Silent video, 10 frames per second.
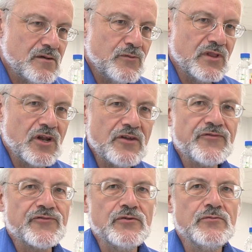With a lot of
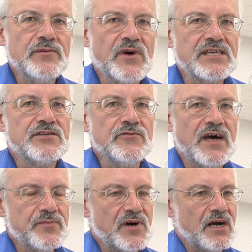fruit, we might do
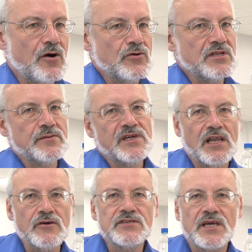that by holding them at
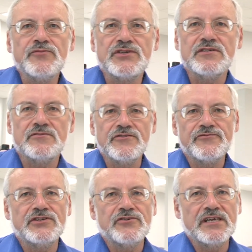low temperatures,
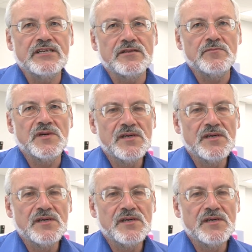refrigerating them.